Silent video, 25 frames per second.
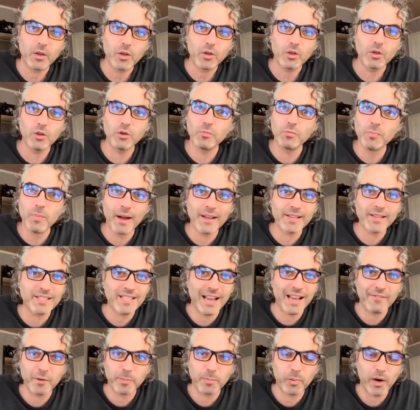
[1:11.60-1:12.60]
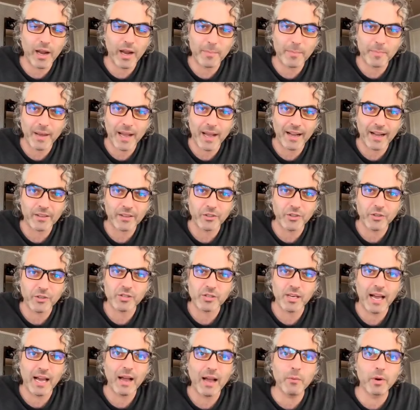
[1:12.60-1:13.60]
You must have a prep, actors,
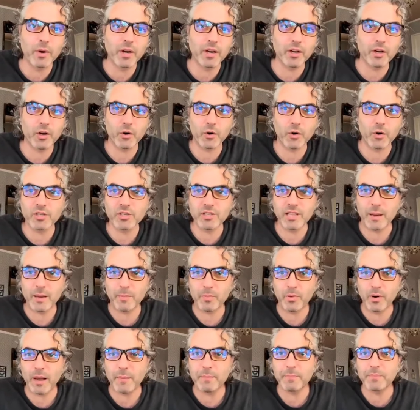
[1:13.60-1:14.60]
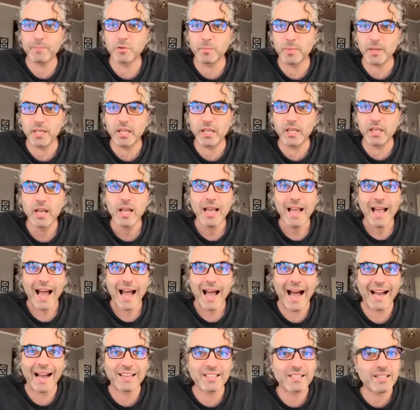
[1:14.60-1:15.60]
and I would encourage that prep to be
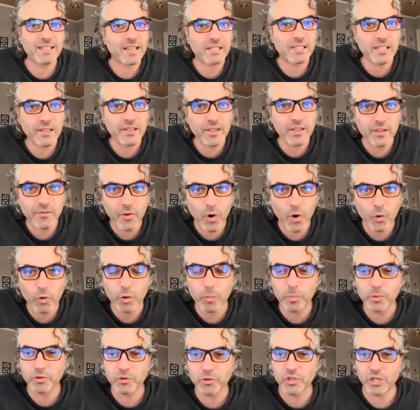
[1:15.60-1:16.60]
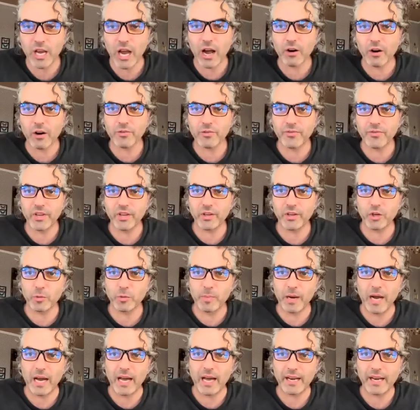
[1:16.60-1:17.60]
accessing the vulnerable geography in your
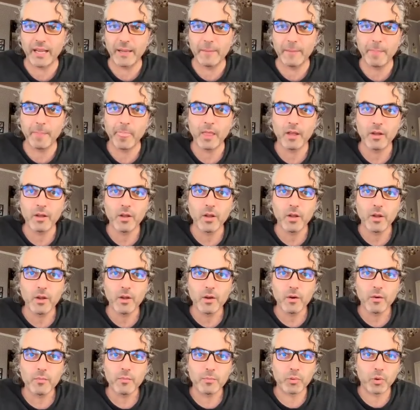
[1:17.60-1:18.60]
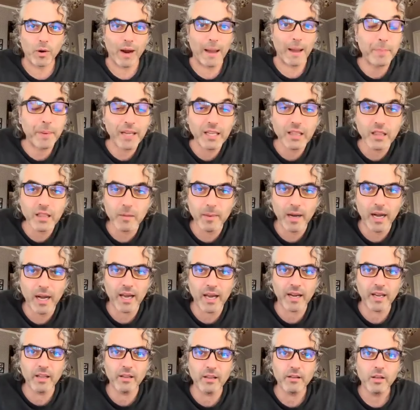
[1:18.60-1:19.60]
body, prepping the
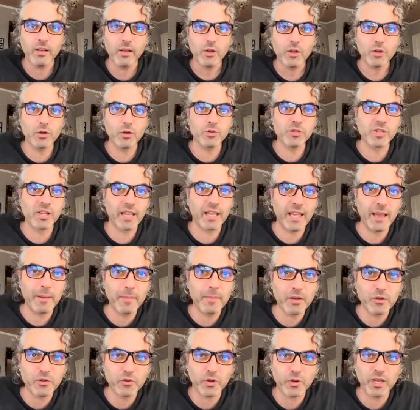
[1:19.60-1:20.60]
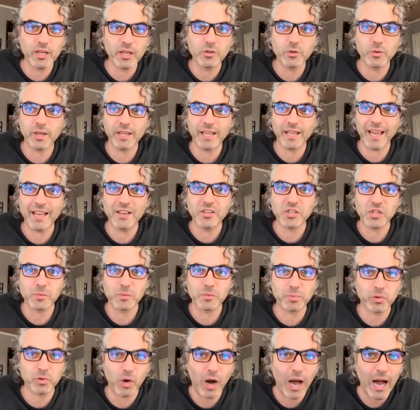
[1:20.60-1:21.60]
body, using imagery to engage in
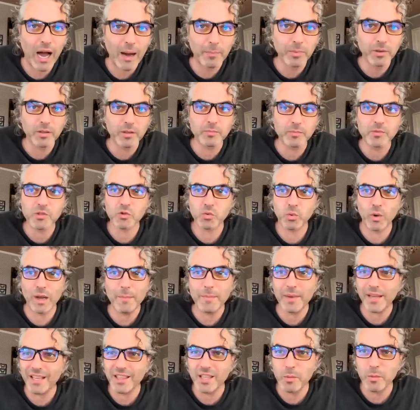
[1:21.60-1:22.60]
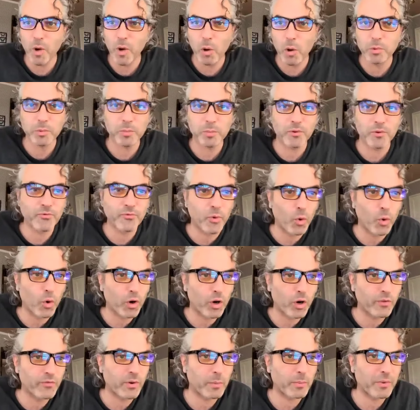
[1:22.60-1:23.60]
problems, swimming in the moment
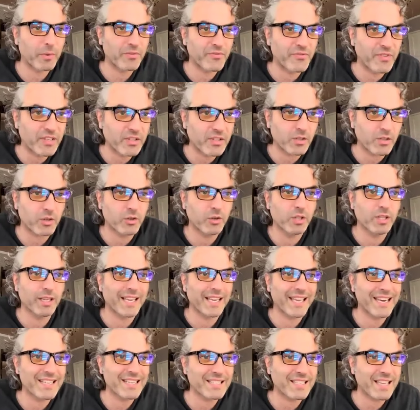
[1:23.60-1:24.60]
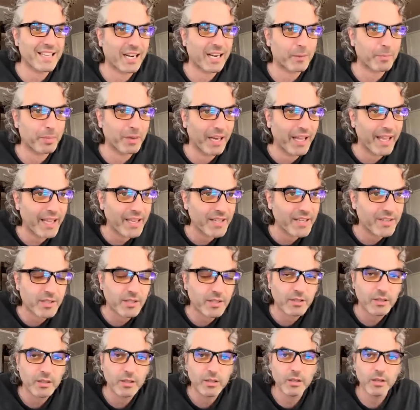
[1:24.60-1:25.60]
before from a physical and kinesthetic
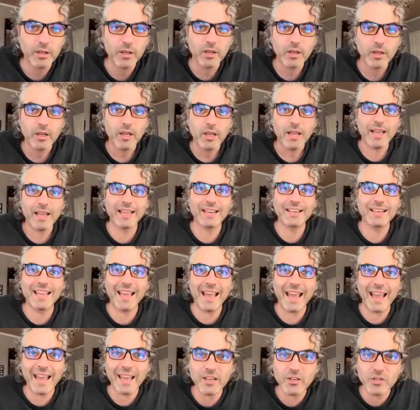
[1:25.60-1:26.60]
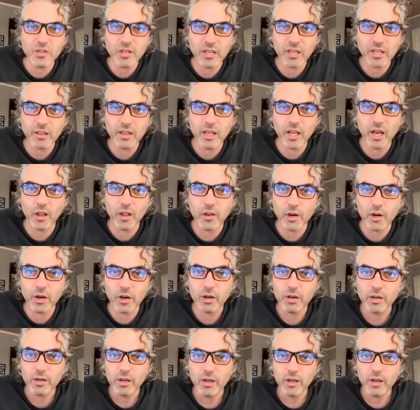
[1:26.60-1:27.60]
place, engaging the other